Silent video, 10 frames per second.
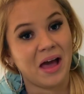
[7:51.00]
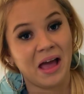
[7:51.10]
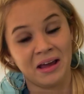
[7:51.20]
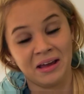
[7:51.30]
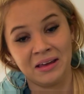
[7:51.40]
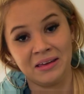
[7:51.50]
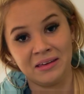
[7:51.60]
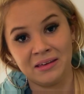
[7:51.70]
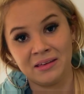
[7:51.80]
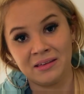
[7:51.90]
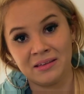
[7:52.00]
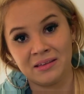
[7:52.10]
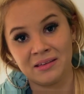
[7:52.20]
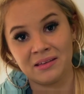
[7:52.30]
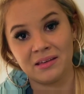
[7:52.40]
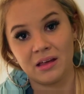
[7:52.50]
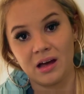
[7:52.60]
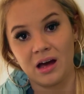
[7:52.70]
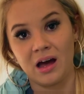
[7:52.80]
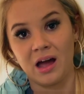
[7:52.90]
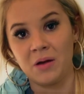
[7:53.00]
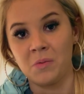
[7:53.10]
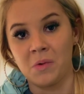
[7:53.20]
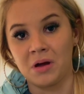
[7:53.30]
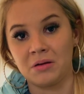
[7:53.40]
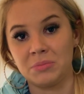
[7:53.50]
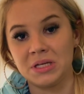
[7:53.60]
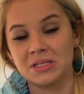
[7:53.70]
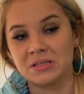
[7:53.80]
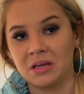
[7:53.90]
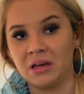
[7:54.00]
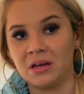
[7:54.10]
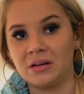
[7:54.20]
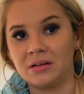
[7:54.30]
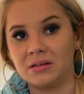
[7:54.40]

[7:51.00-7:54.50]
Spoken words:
I want to be seen.